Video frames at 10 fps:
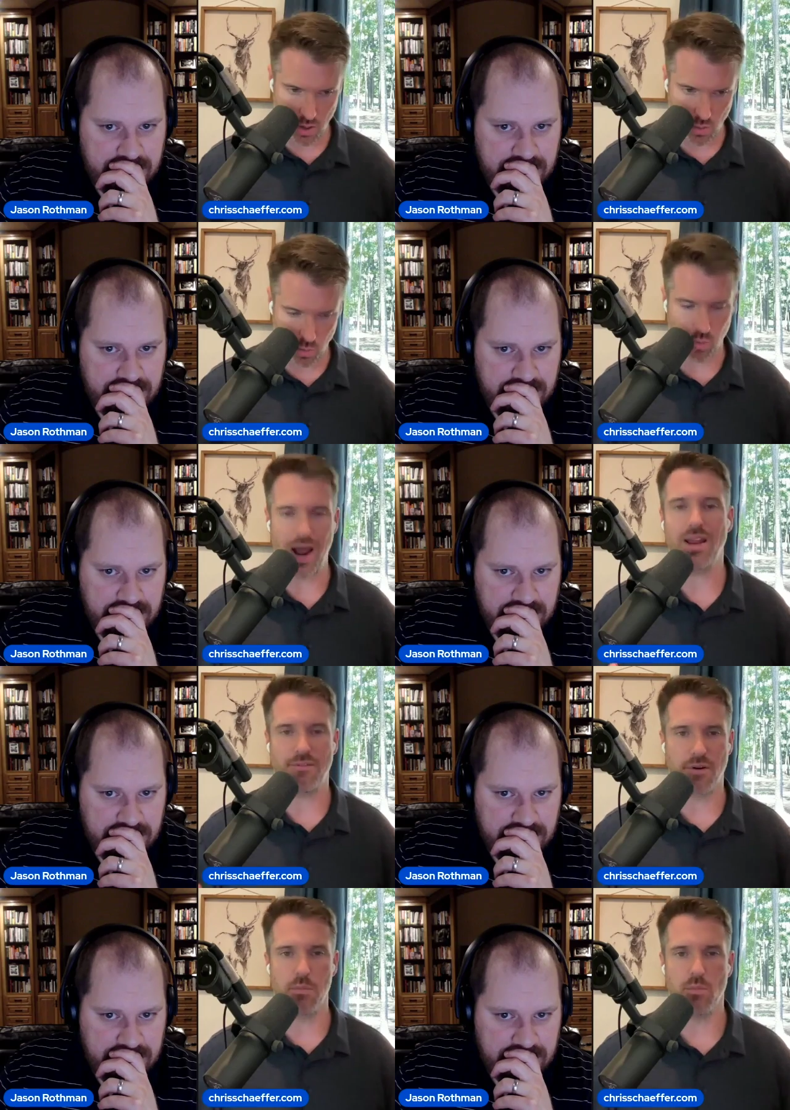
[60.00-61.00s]
Speaker 1: right
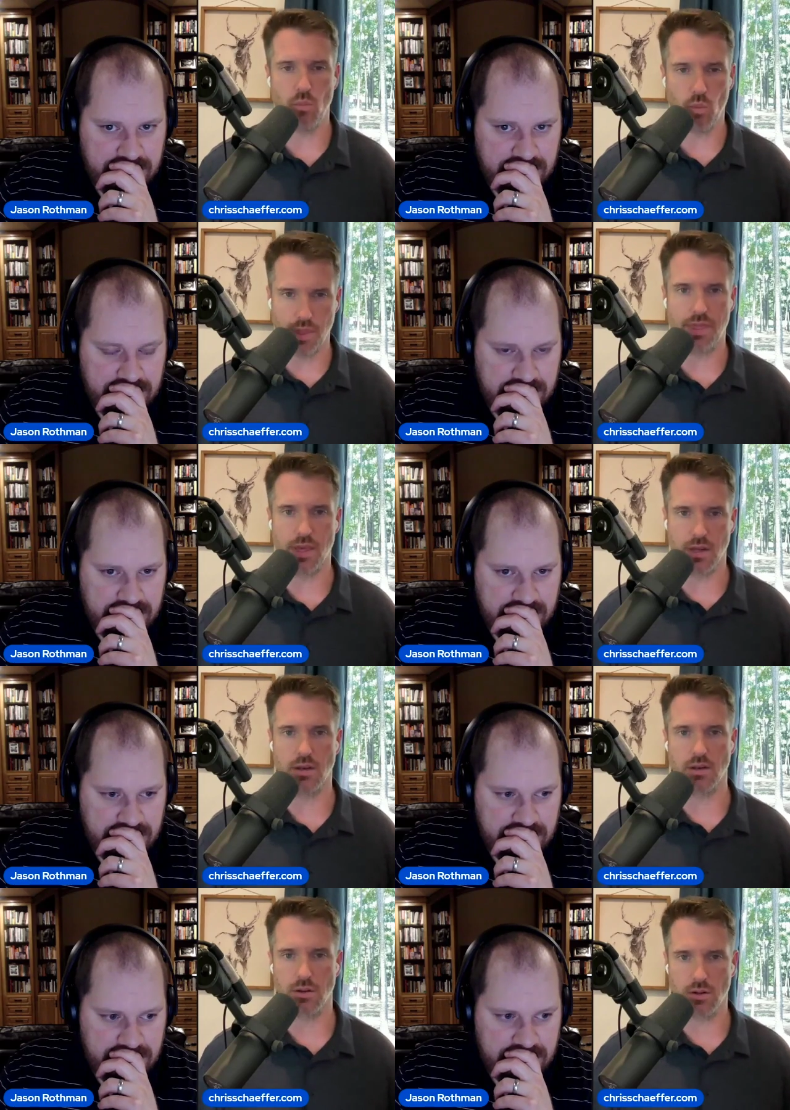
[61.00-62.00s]
from
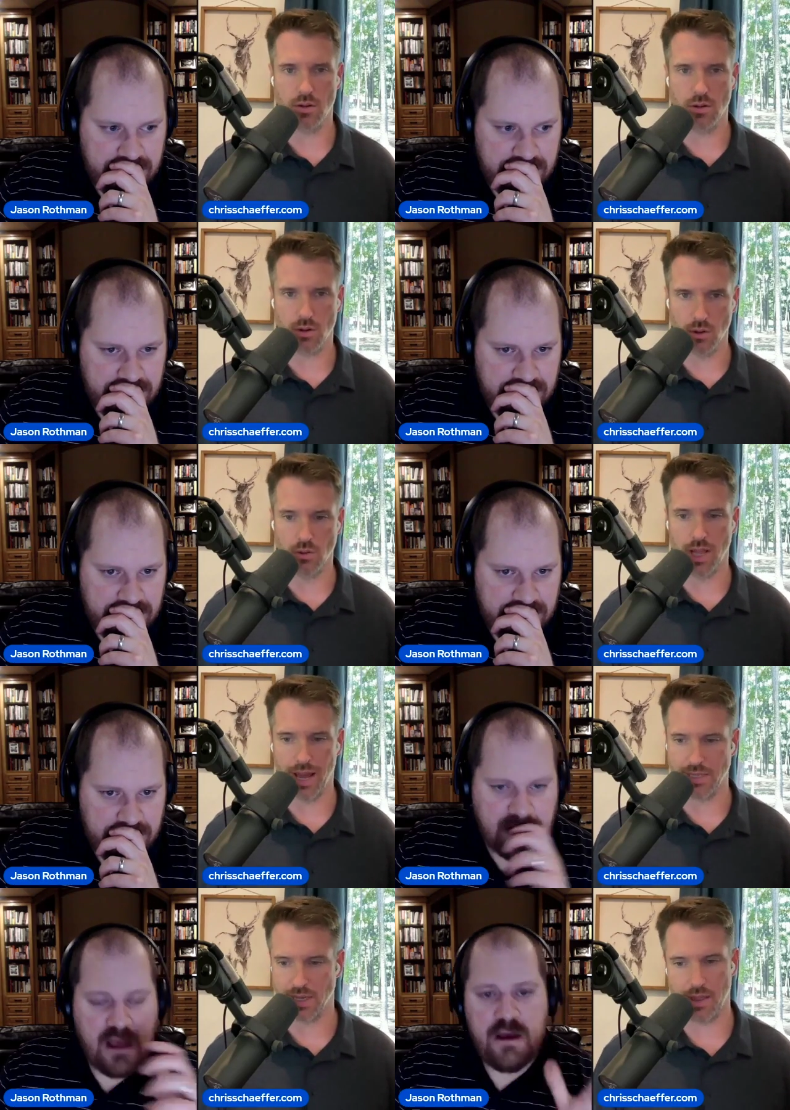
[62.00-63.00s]
within Google
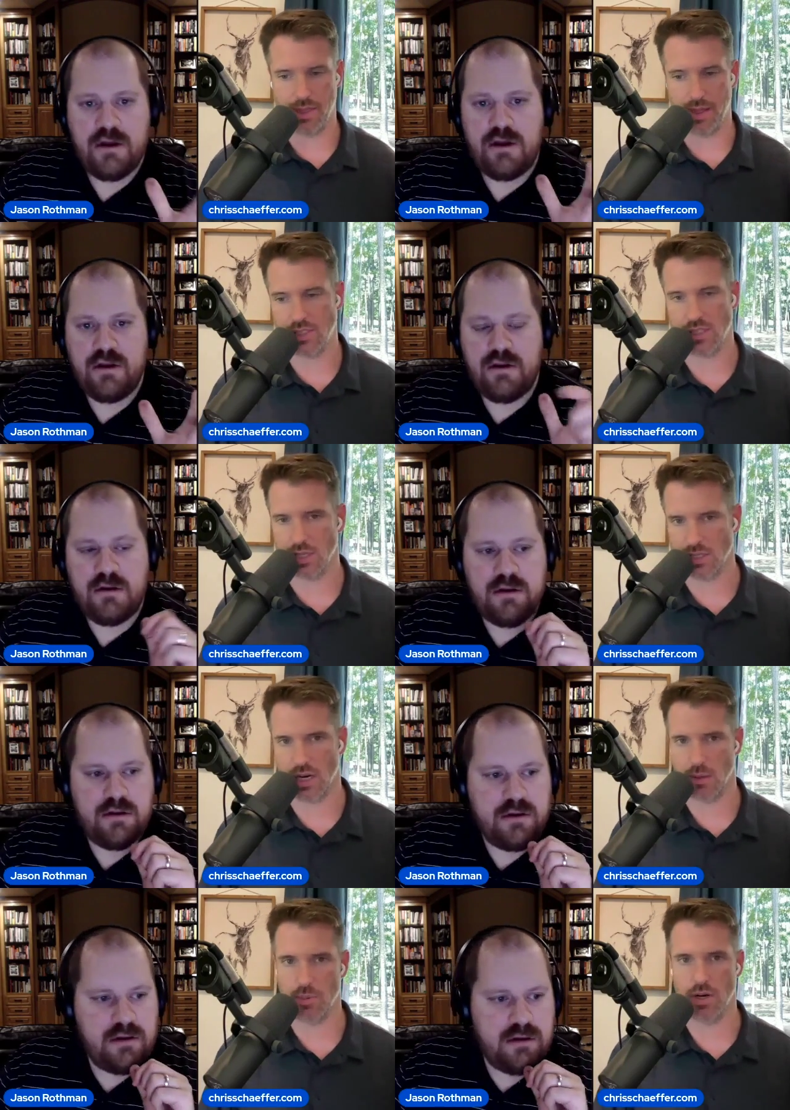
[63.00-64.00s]
Ads. I, that's the
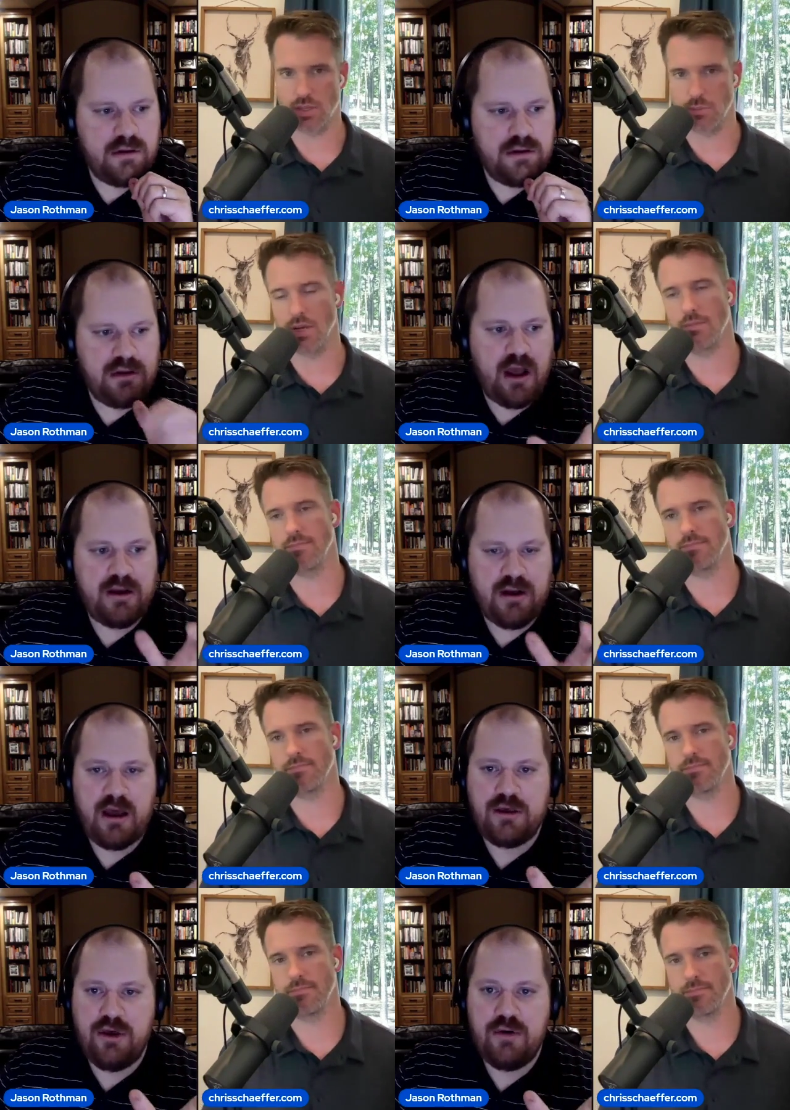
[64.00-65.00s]
exciting part to me.
Speaker 2: Not
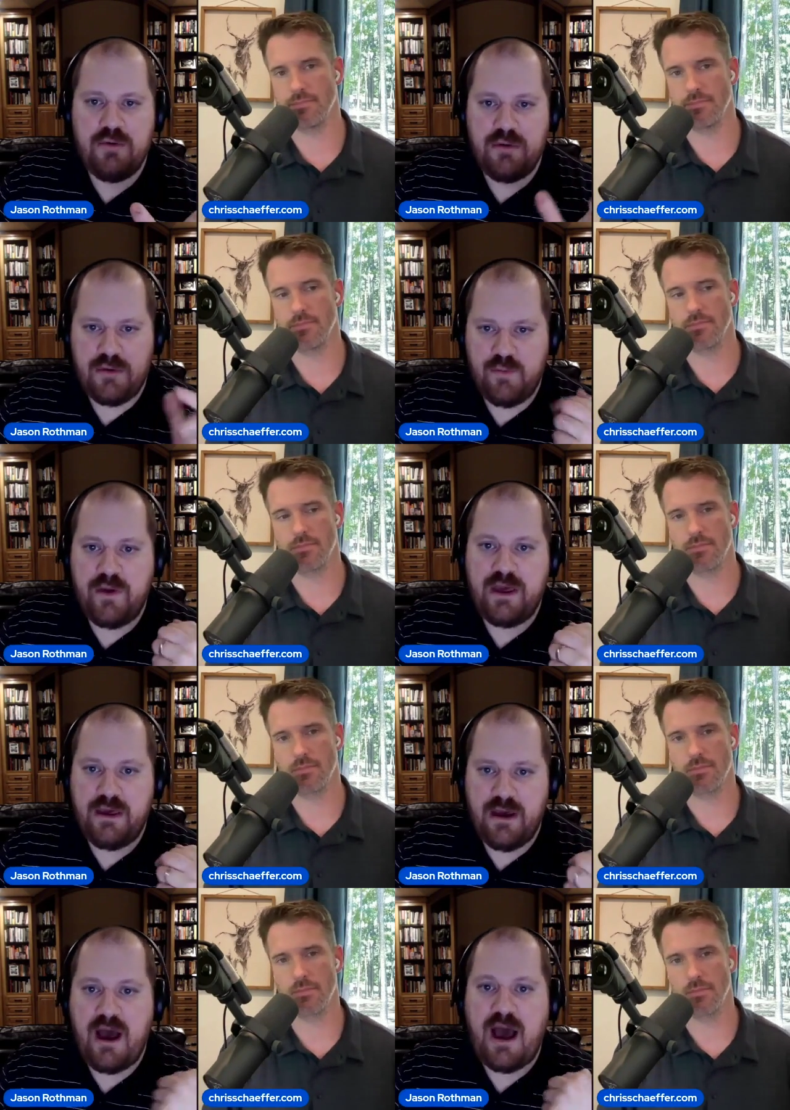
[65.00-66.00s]
not you,
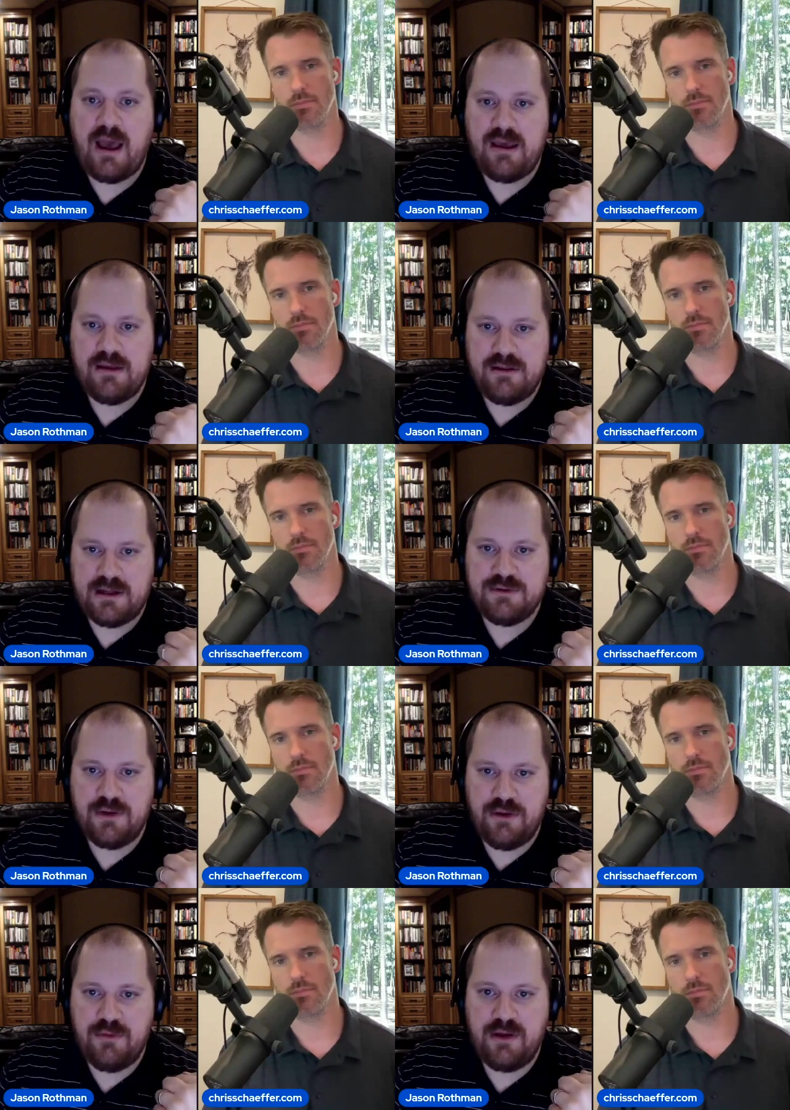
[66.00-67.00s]
we, I. That's
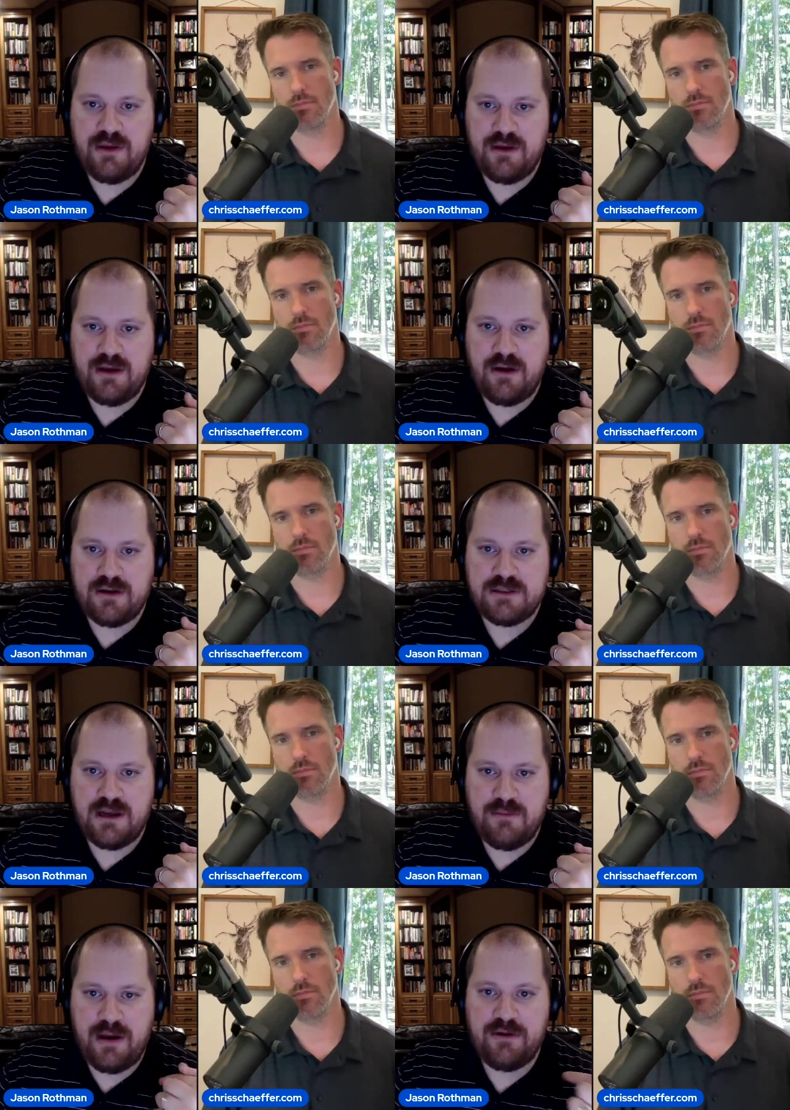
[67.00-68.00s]
what you really are
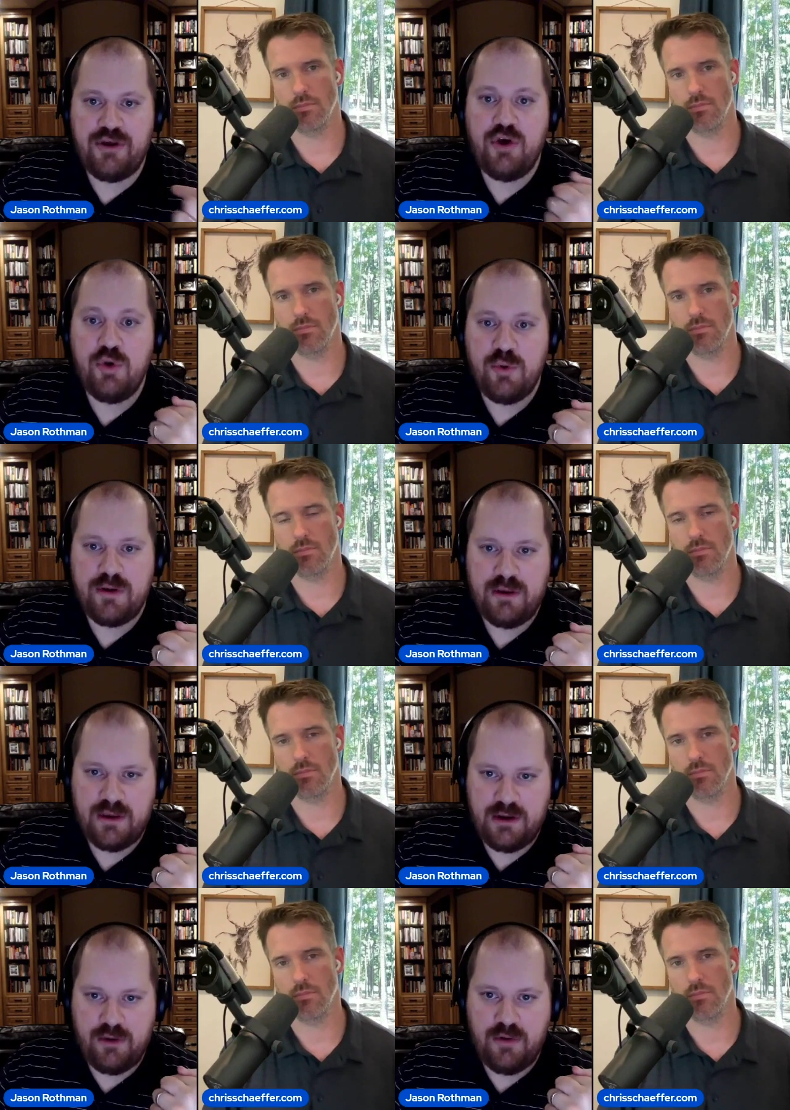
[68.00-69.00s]
excited about. You
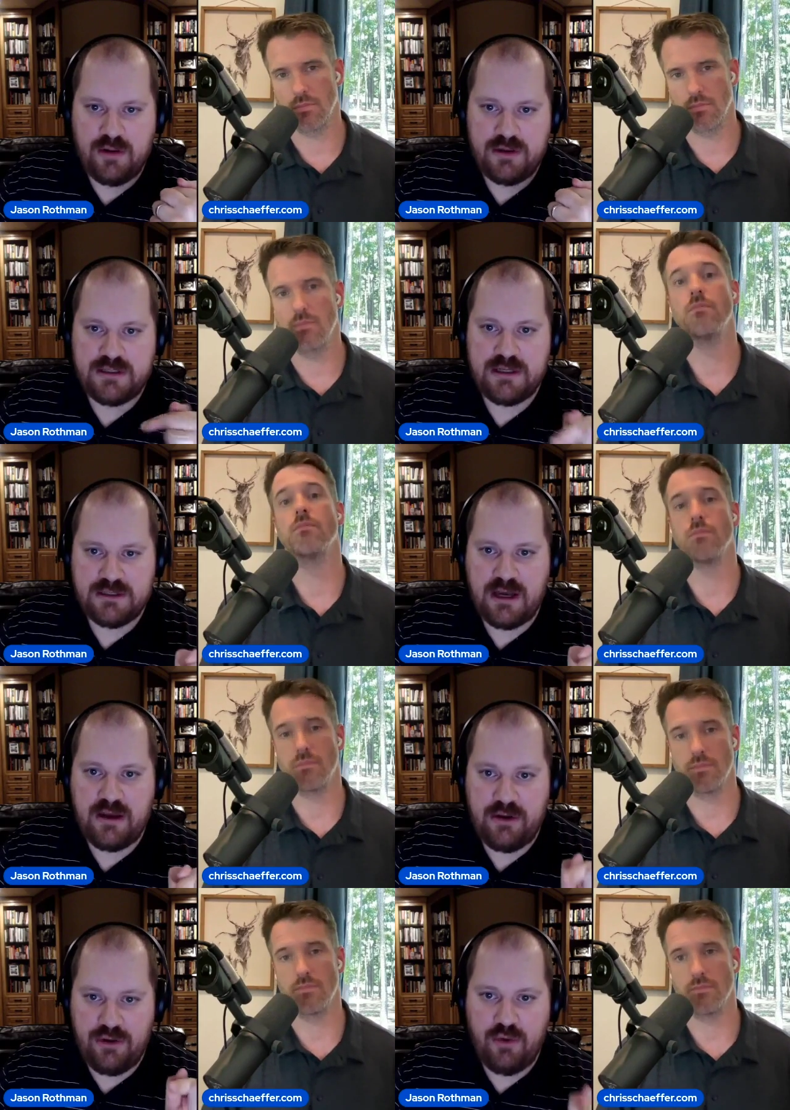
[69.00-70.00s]
can do all this
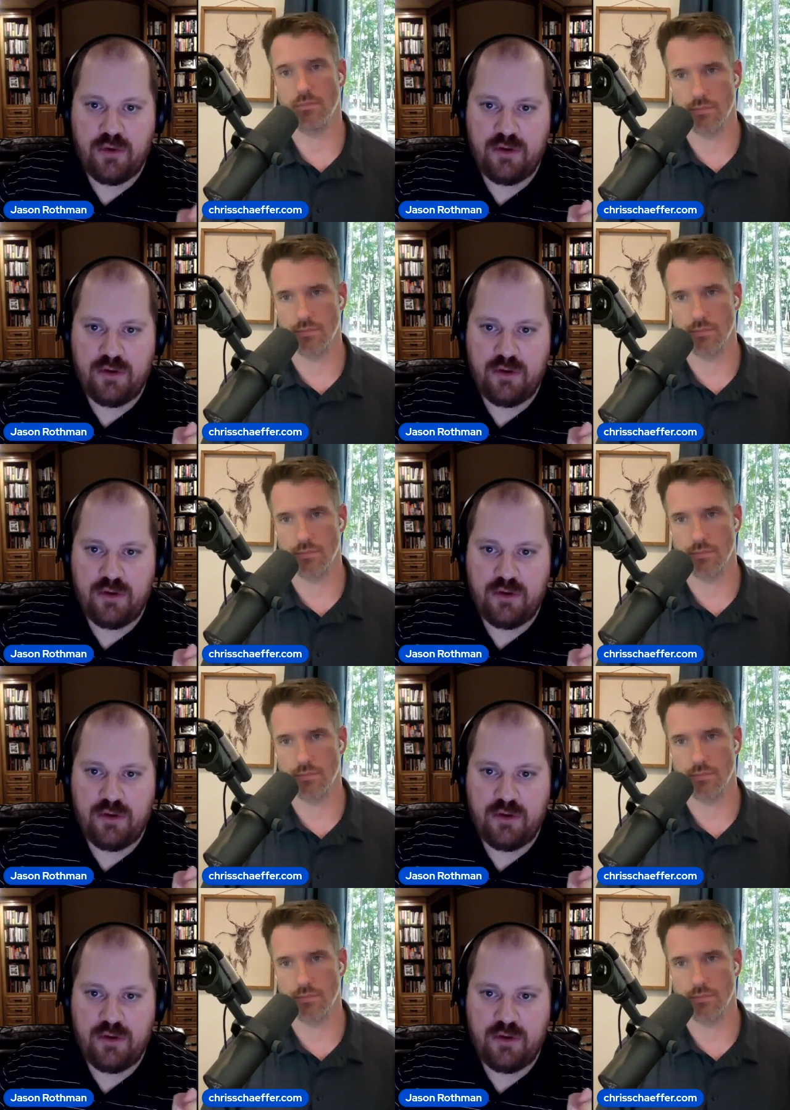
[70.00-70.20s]
inside your